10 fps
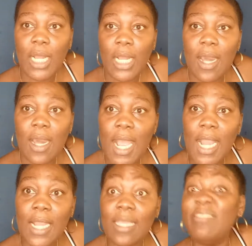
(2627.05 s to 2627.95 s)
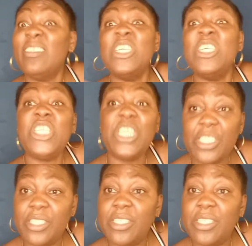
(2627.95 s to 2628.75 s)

or even the sheet.